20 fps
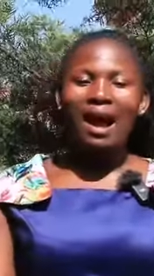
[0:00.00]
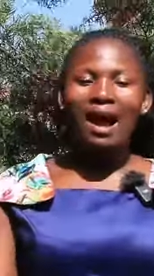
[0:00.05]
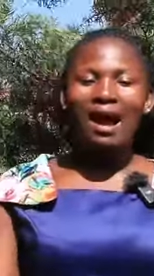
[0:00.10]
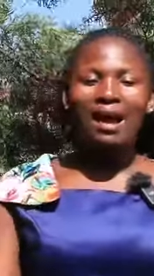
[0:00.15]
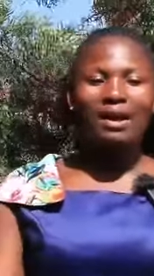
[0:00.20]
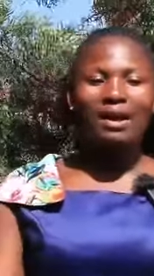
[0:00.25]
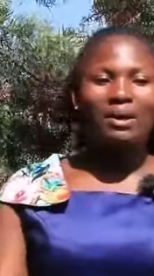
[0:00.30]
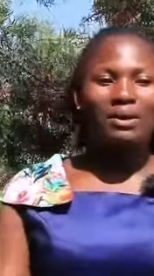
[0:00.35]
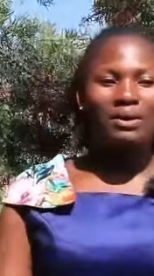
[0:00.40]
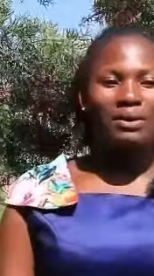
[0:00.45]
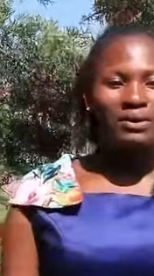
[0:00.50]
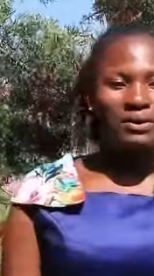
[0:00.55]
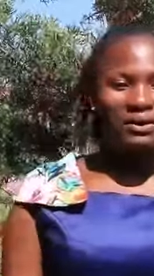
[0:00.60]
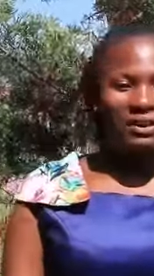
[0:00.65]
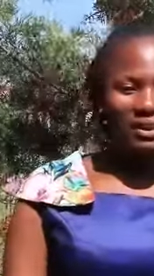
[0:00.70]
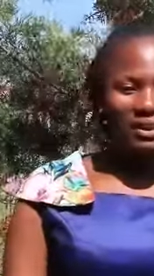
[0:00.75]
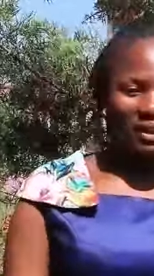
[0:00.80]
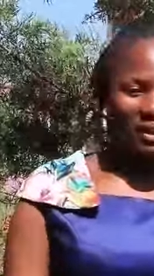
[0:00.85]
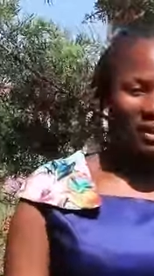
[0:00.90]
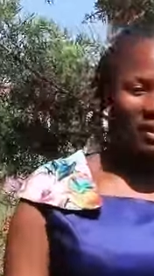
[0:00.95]
Hello,
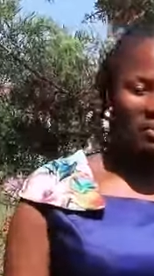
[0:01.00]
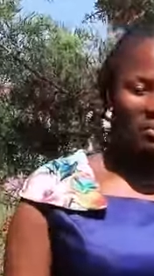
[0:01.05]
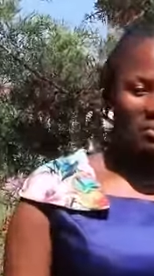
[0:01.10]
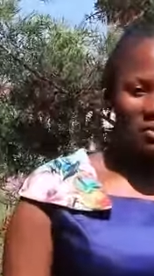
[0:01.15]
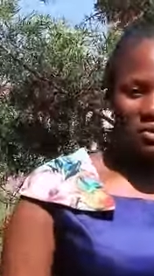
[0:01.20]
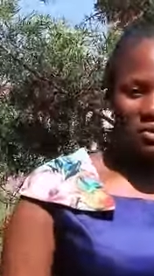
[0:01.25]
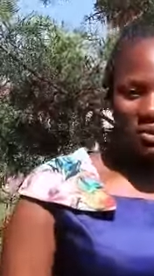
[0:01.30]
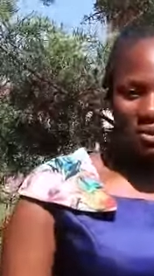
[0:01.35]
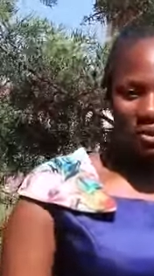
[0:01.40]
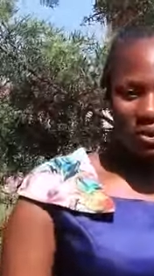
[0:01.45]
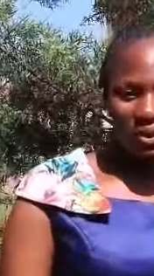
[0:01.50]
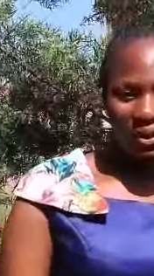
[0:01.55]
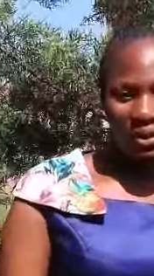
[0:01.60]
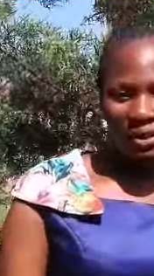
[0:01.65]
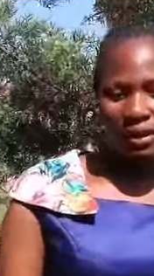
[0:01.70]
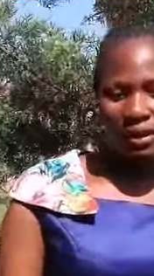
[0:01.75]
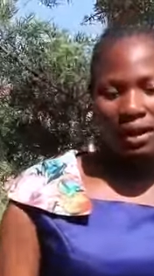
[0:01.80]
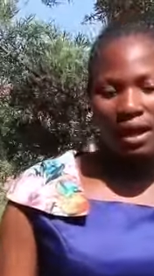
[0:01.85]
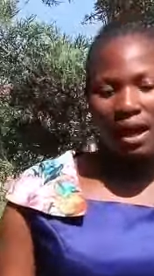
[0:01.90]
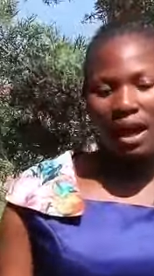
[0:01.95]
shalom to you
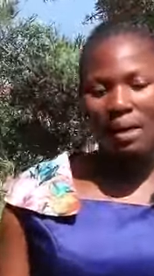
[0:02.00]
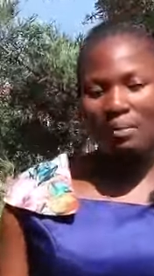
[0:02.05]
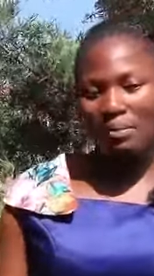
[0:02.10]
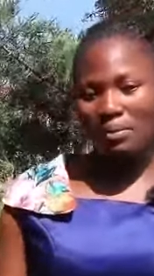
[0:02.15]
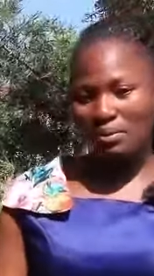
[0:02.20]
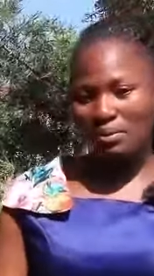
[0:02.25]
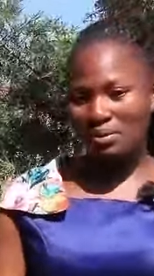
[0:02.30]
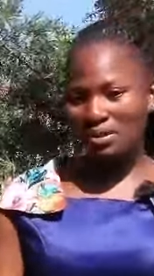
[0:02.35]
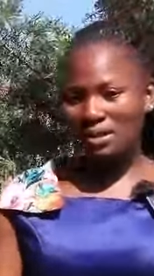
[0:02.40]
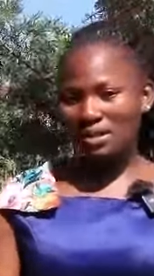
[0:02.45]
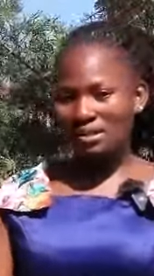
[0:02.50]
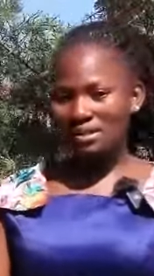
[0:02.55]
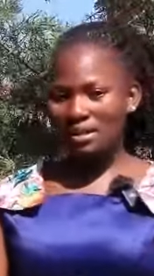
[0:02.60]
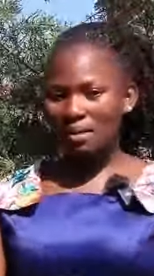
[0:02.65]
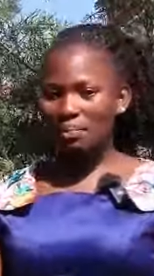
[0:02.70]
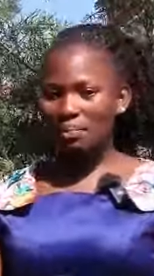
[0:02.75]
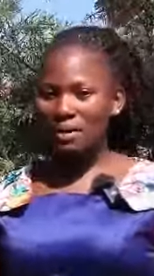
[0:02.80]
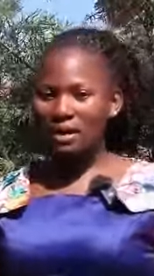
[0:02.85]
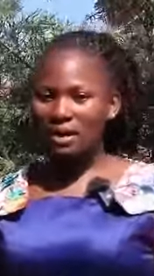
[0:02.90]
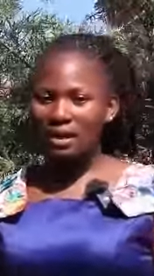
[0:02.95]
all. I'm
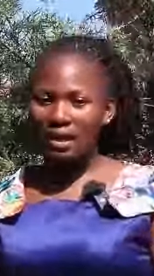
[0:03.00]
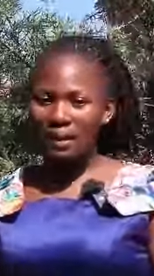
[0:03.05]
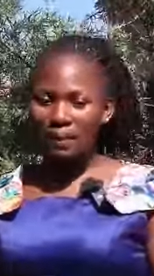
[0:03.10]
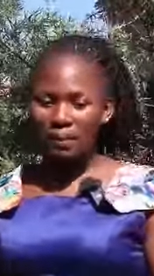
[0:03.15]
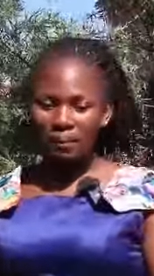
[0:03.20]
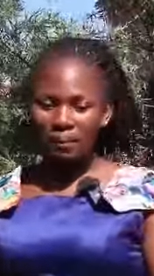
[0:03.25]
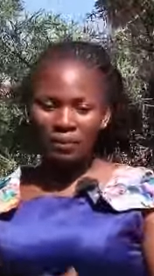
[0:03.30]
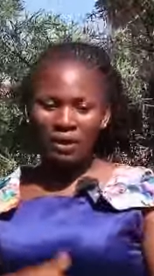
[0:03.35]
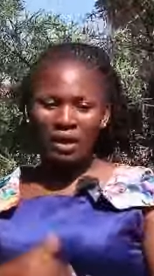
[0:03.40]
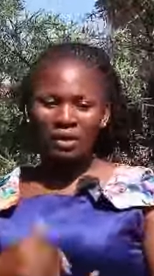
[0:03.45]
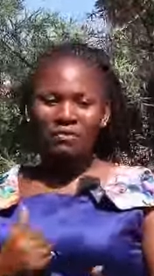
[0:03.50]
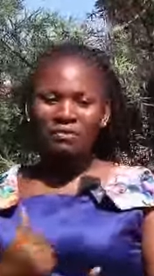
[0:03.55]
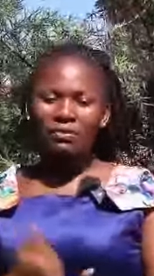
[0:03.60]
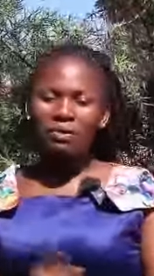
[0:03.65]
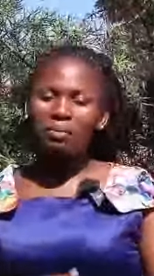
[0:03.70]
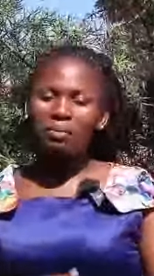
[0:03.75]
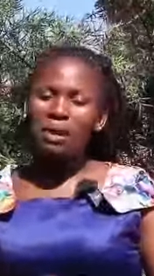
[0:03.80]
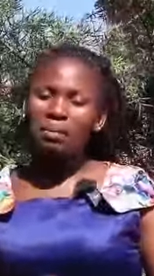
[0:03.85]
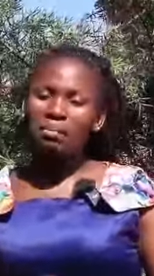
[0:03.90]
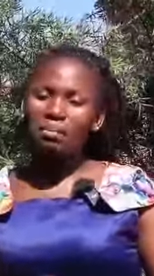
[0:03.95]
Kutesa Penina
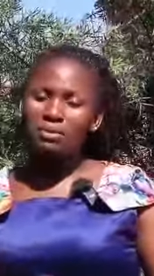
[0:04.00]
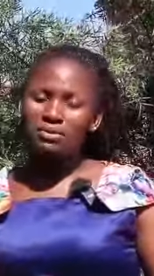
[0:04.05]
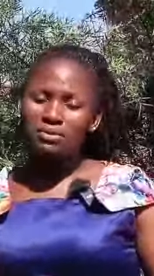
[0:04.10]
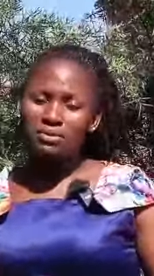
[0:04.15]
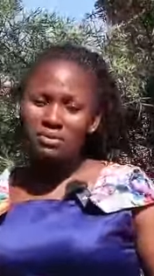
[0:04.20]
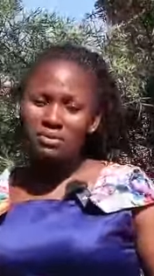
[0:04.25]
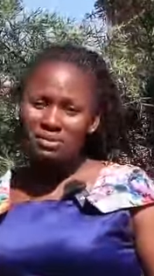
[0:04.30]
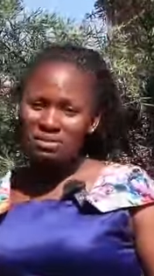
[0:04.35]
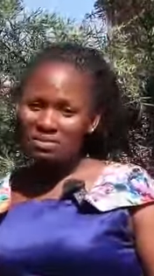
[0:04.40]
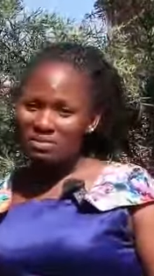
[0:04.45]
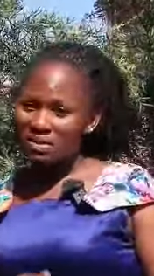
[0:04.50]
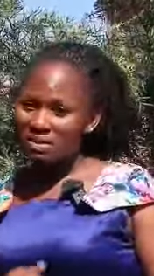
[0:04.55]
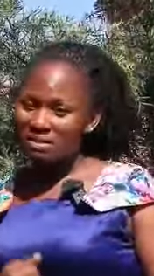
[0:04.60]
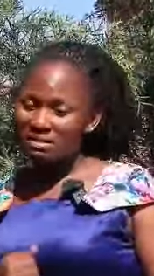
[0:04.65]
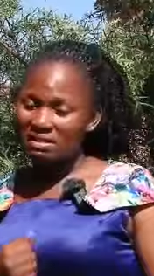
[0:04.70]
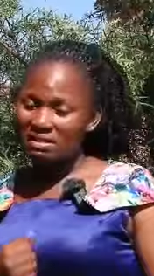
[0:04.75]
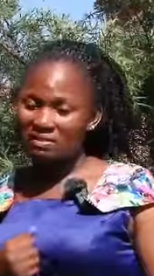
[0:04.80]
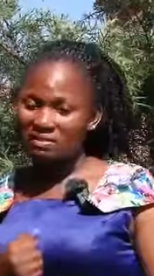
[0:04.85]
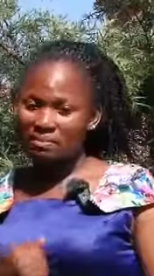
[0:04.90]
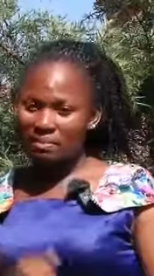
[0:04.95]
from Apostle Stephen
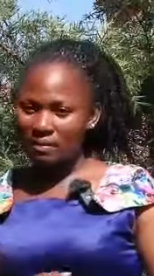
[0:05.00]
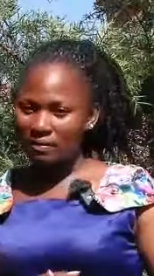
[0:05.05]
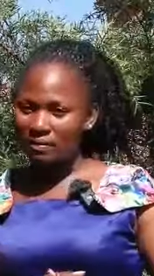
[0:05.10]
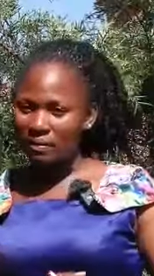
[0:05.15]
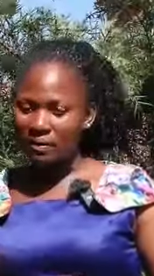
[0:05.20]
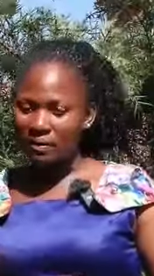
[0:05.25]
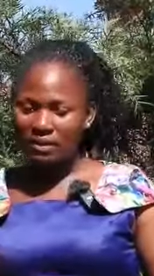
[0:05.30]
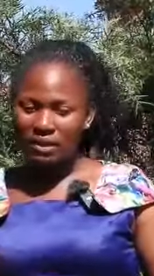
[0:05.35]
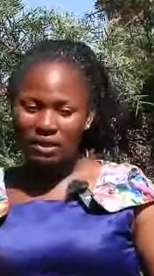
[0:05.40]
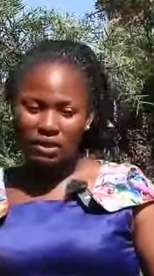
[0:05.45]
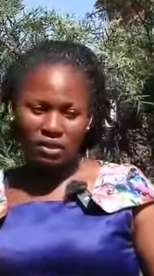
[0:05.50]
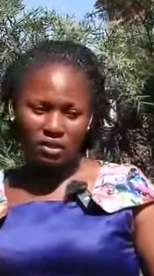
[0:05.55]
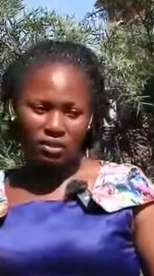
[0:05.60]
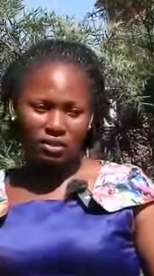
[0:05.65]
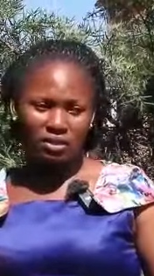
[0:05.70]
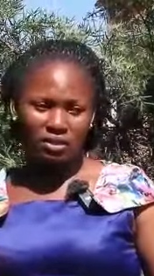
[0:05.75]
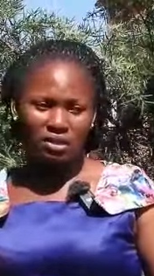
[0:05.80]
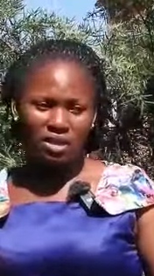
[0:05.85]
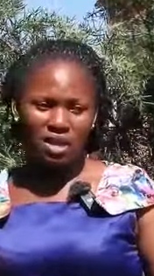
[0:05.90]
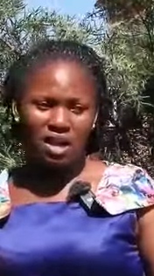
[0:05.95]
Senfuma Foundation.